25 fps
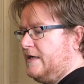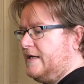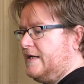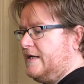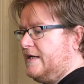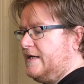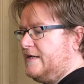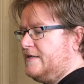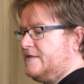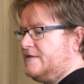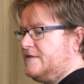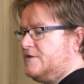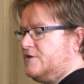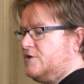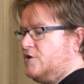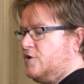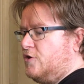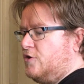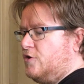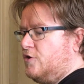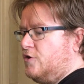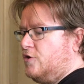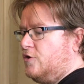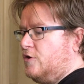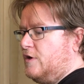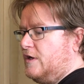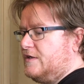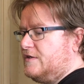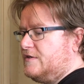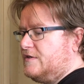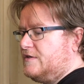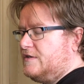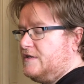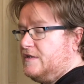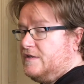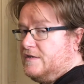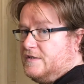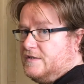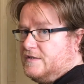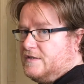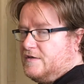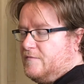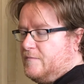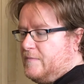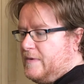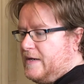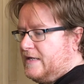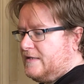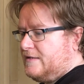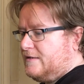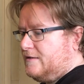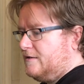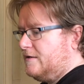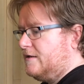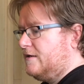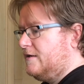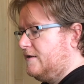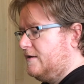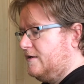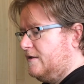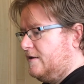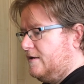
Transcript: is your Sisters of Battle,